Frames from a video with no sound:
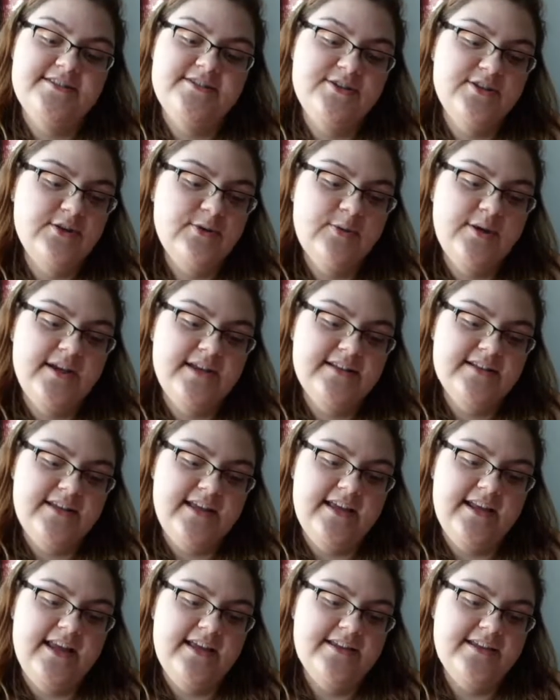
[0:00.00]
to the wind
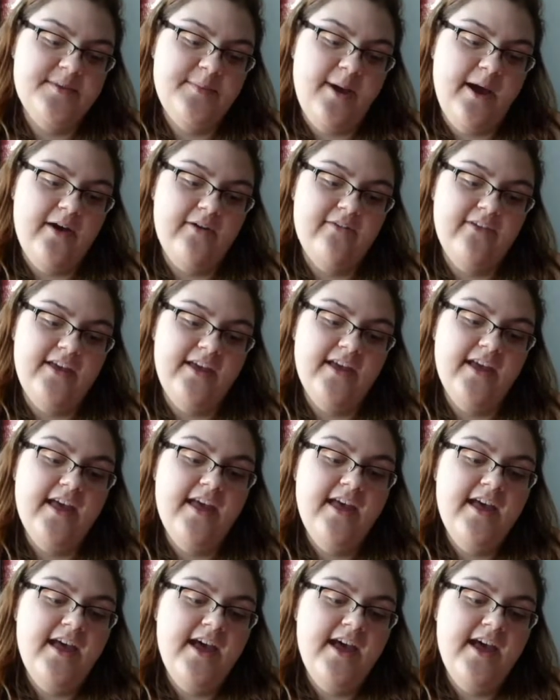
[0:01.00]
and end up having